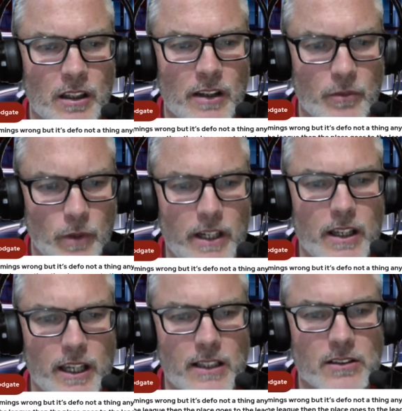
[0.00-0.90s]
if the winner
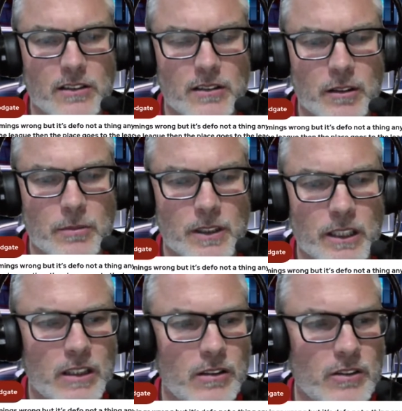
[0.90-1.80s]
has Europa
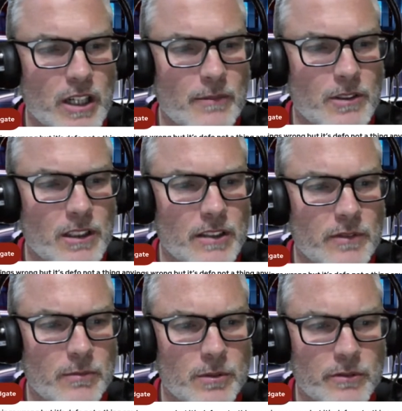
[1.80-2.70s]
League or Champions League
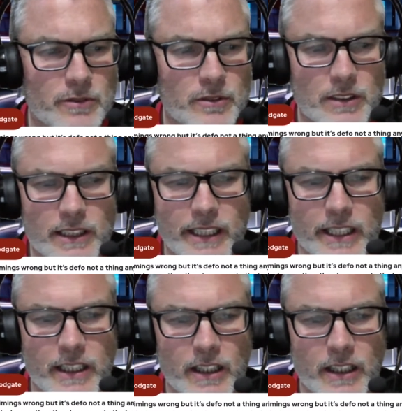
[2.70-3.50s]
football through the league,